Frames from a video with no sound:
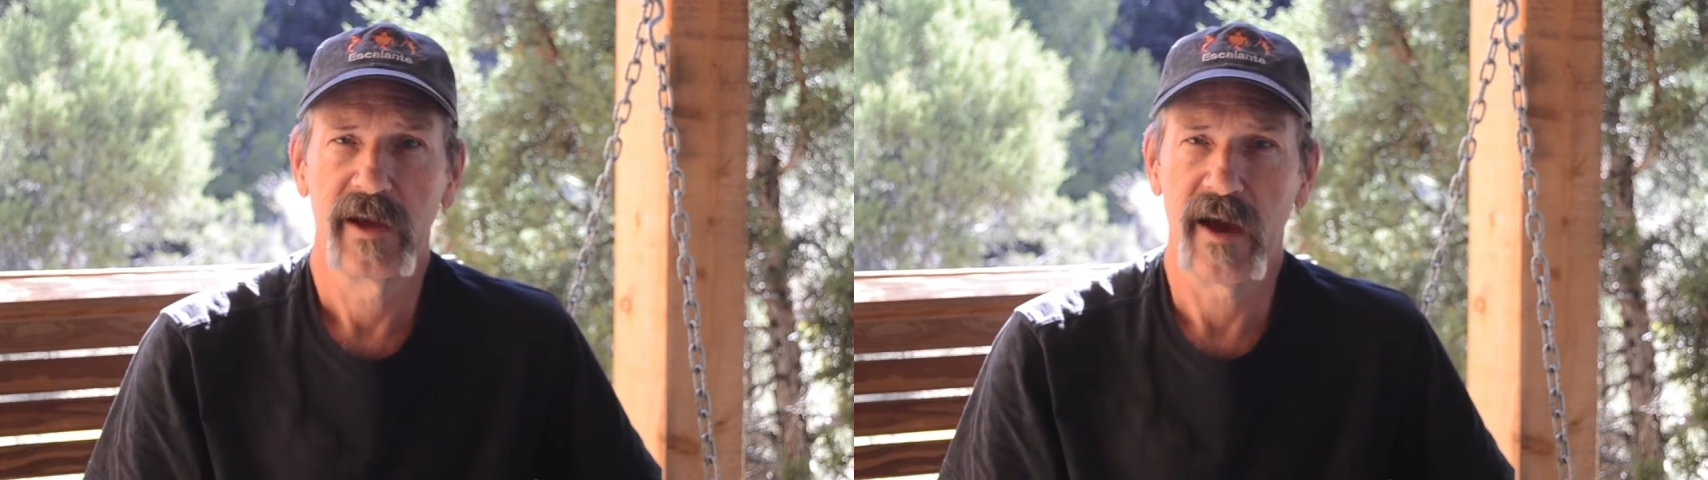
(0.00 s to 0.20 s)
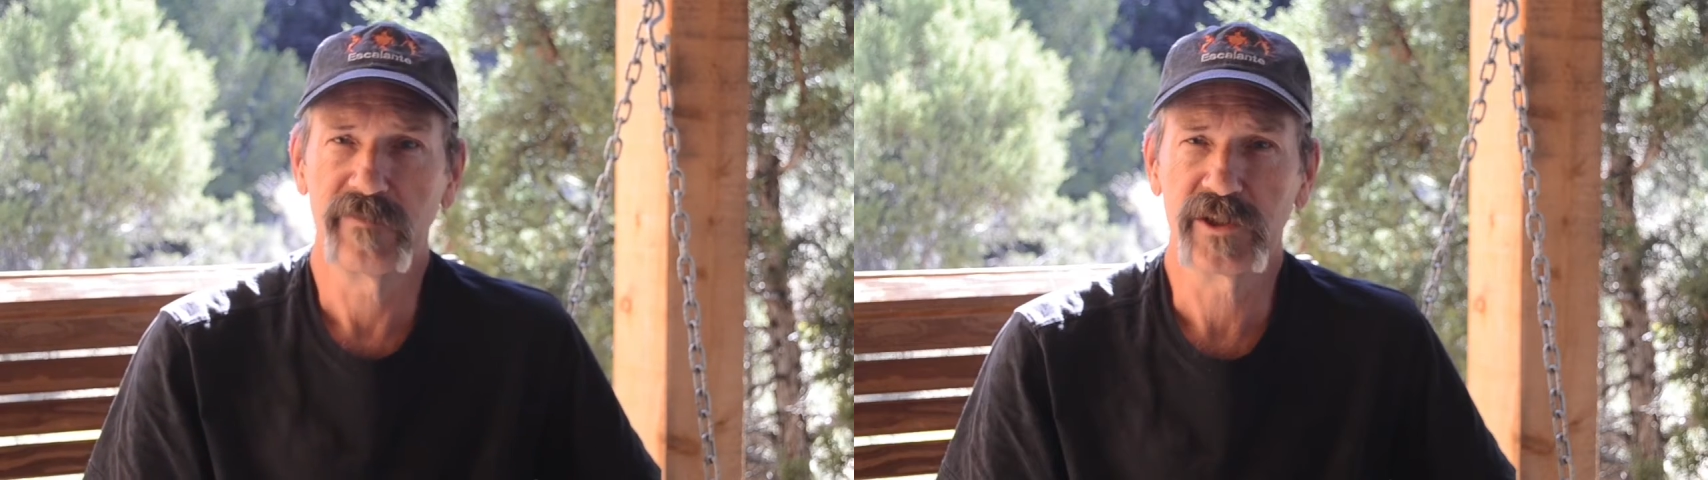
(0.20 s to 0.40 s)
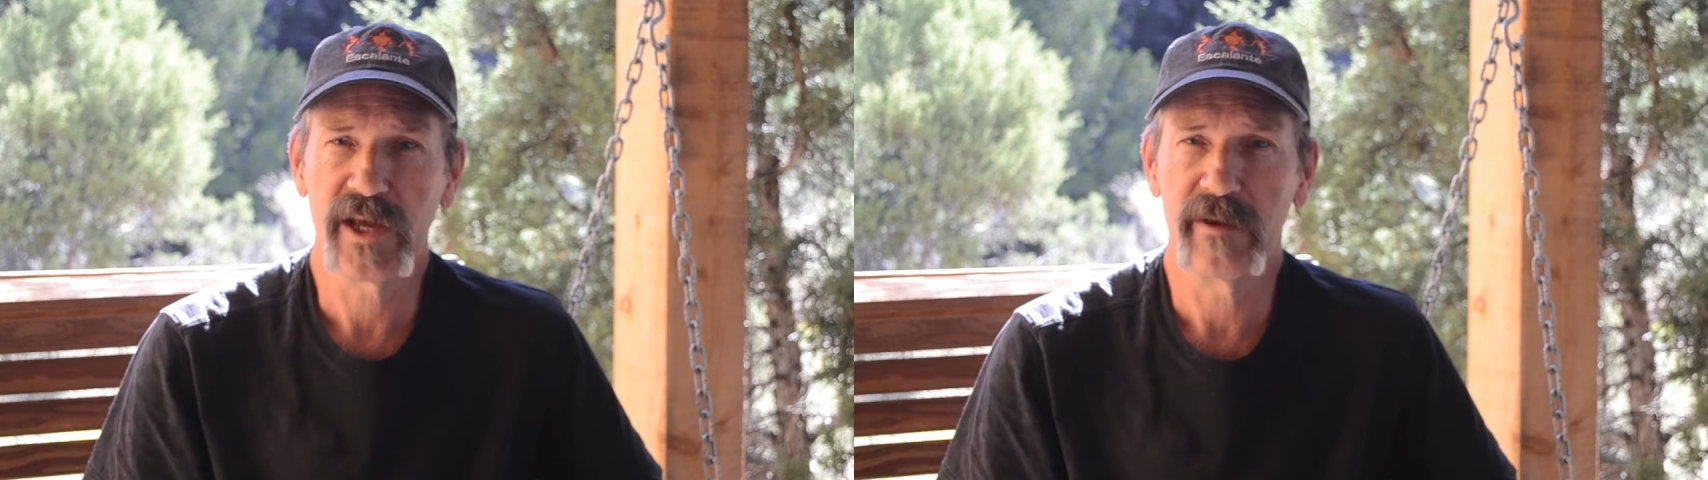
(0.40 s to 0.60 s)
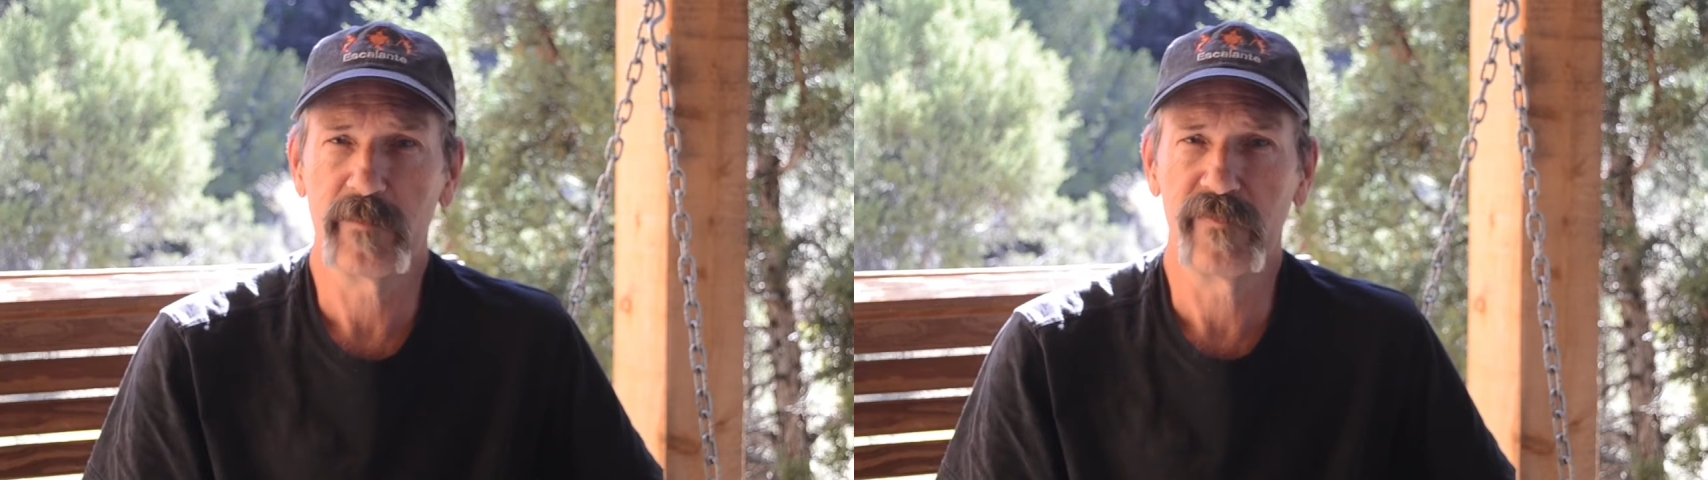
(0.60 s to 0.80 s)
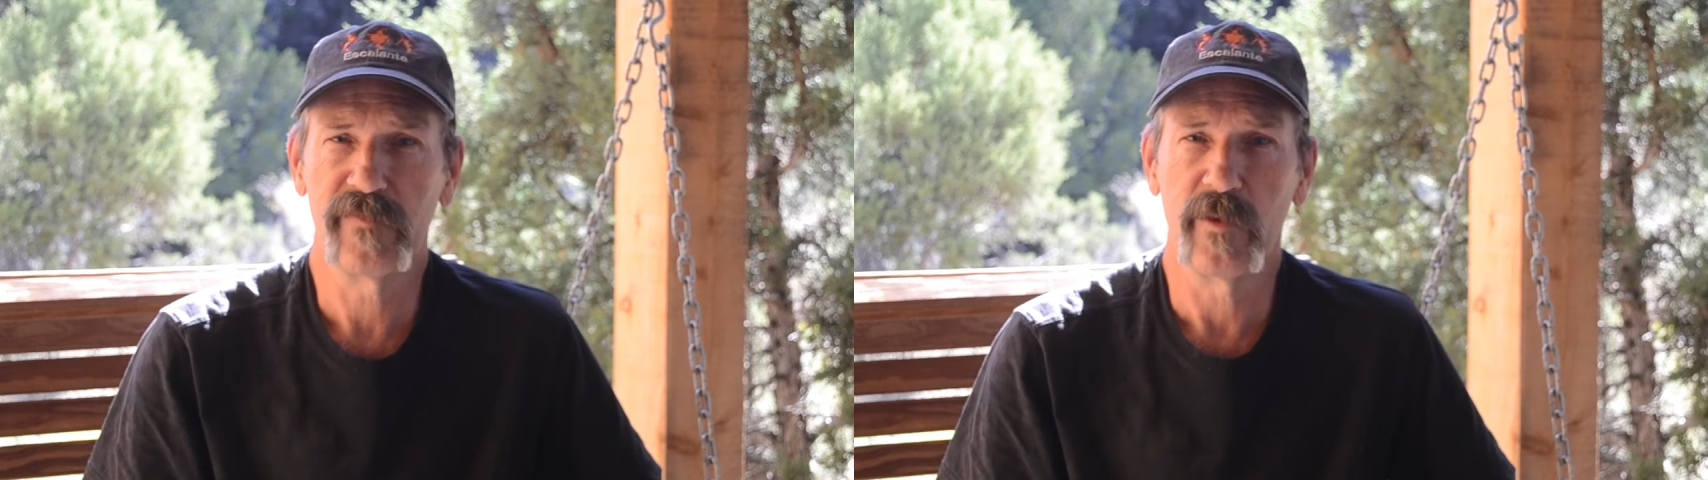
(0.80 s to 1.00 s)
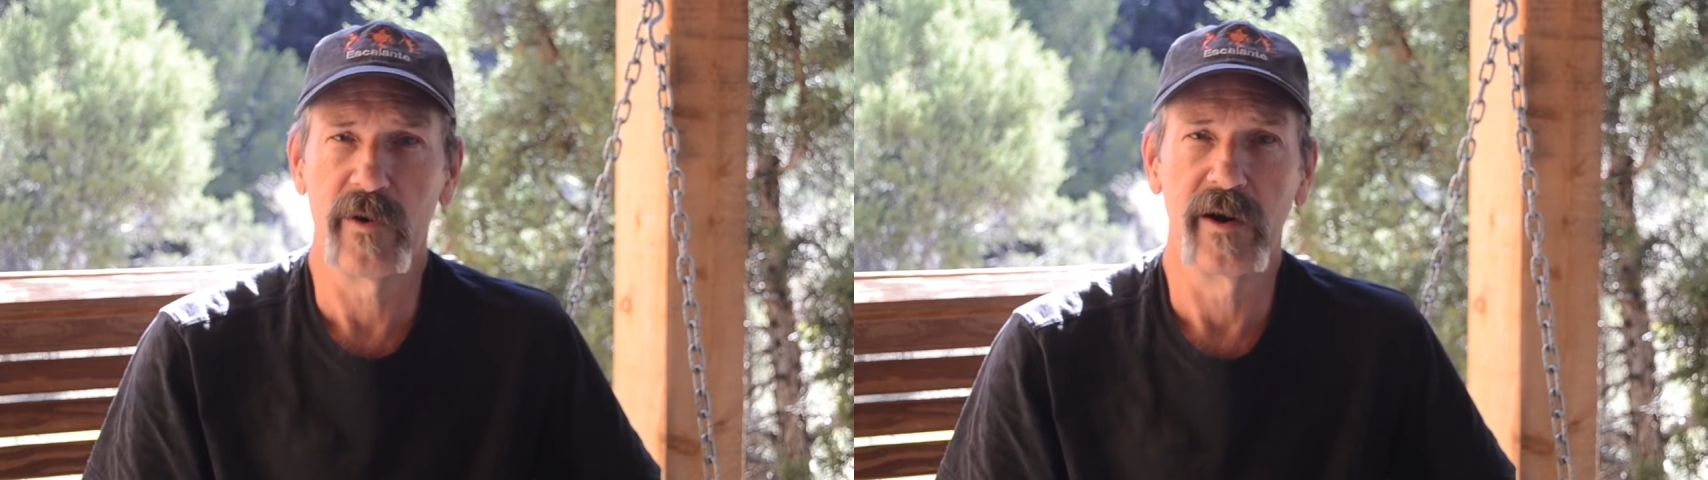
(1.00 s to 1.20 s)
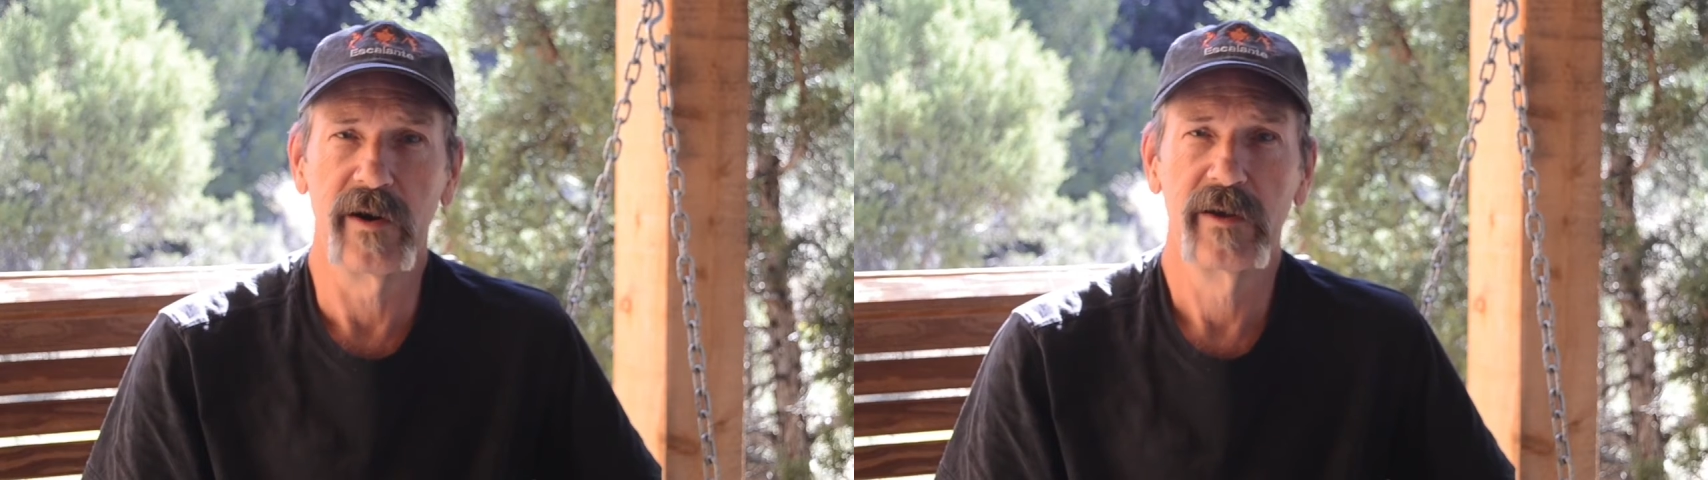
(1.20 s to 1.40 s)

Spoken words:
I've said it before,